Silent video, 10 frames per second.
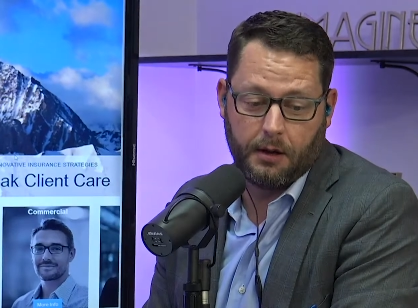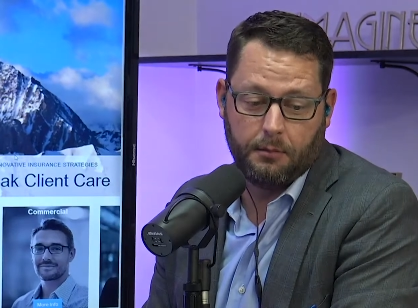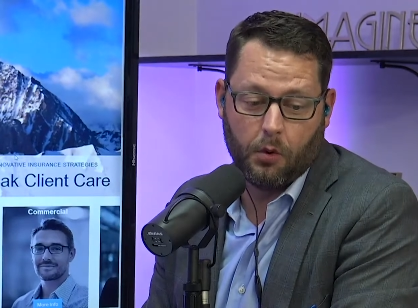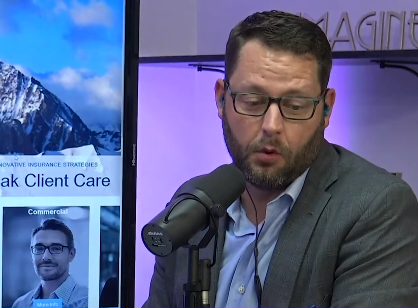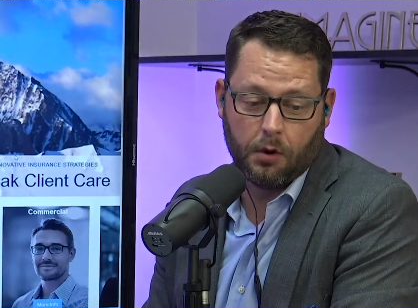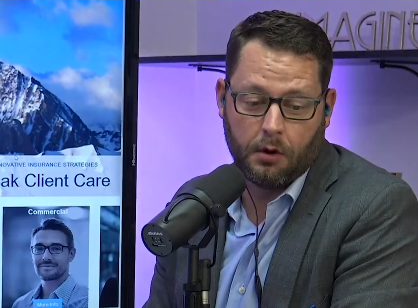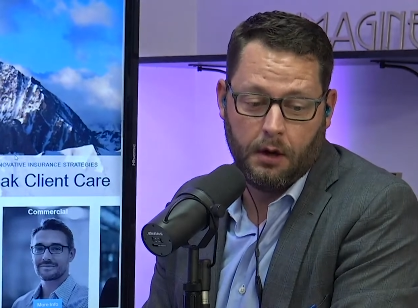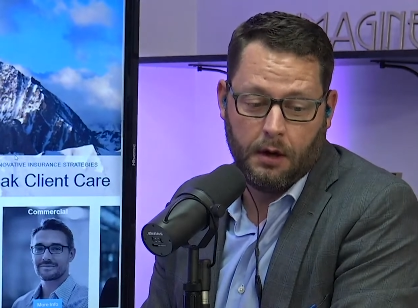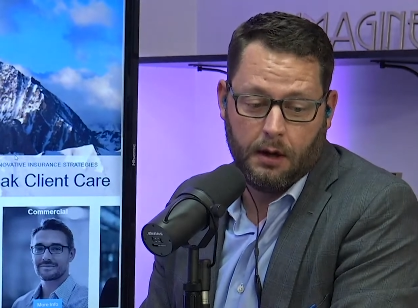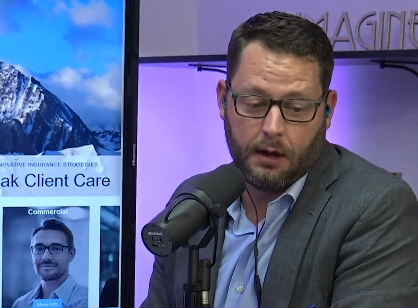Speaker 1: and more,
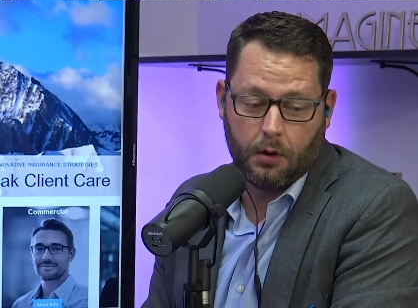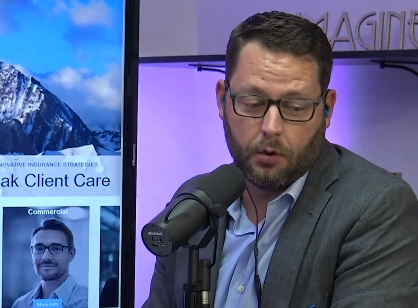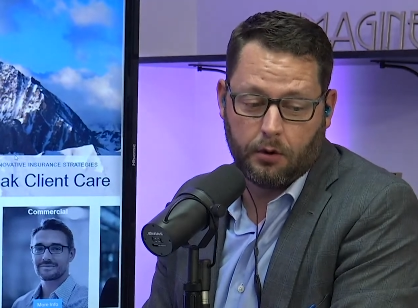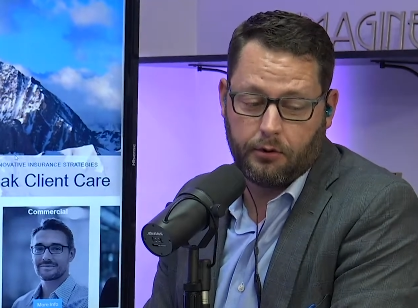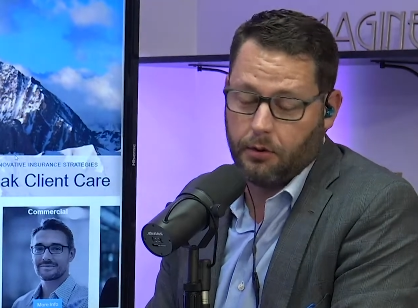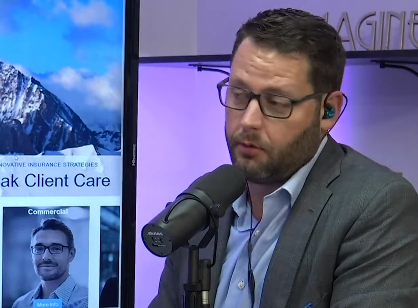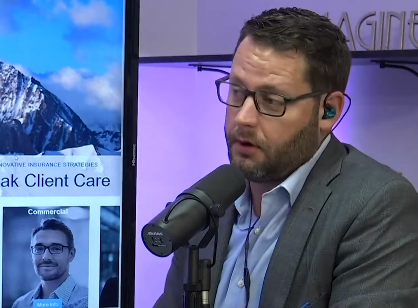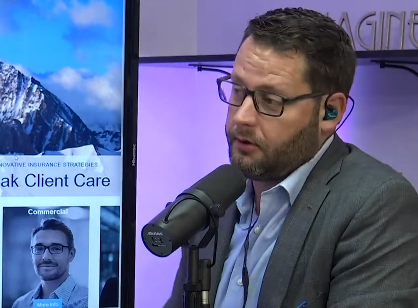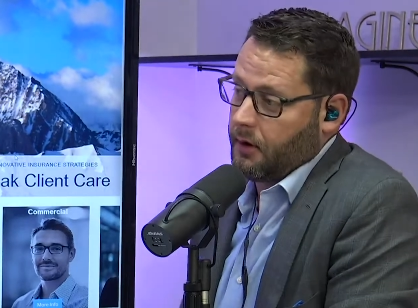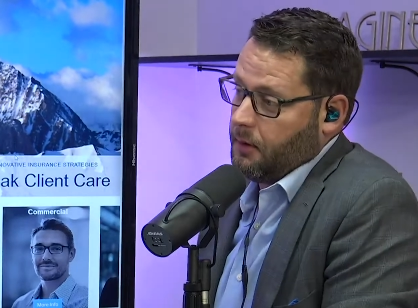in order to
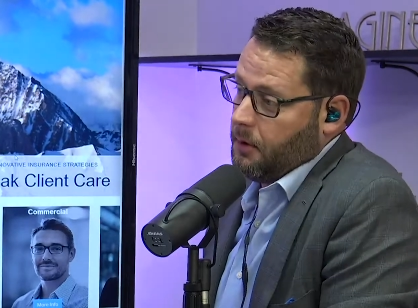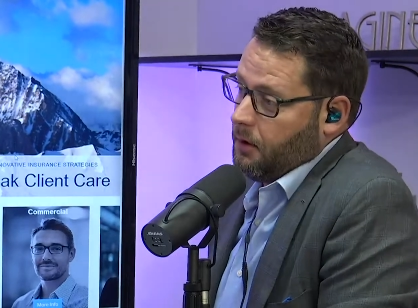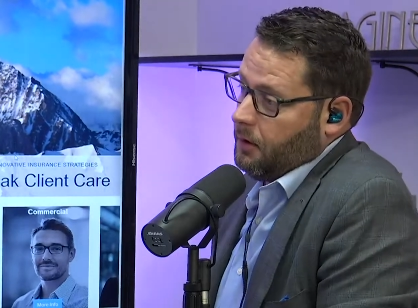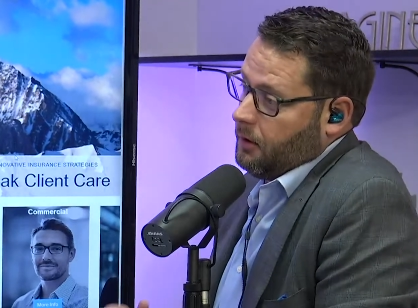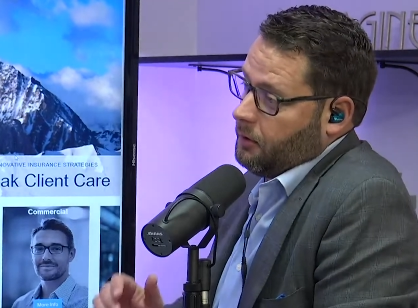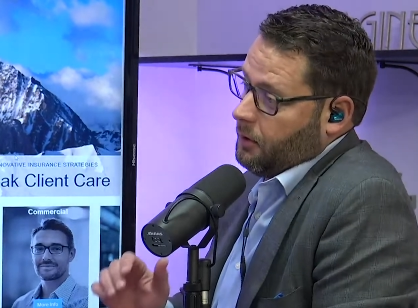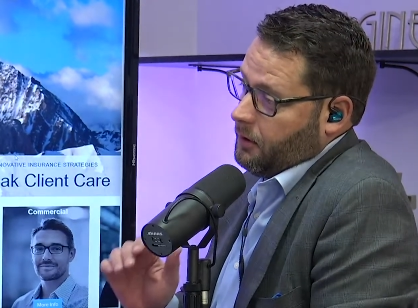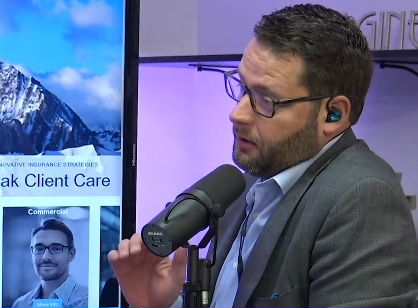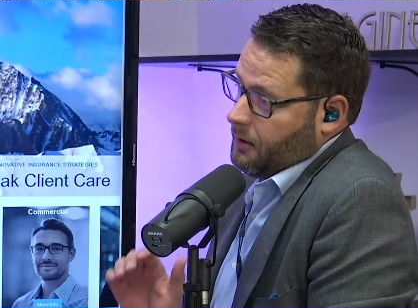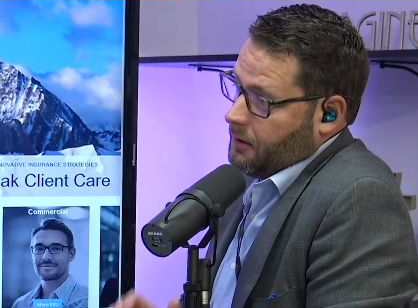enrich the communities we
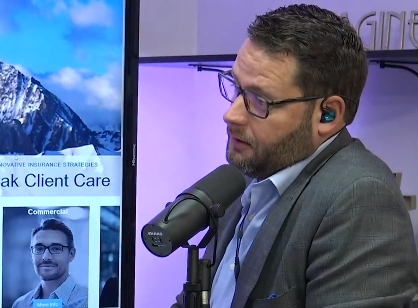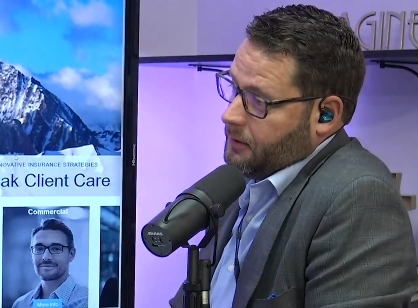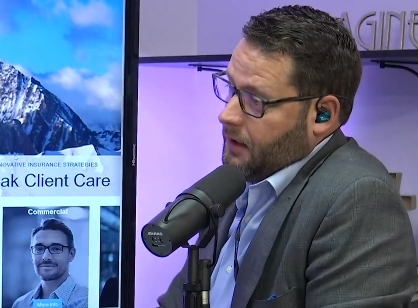serve.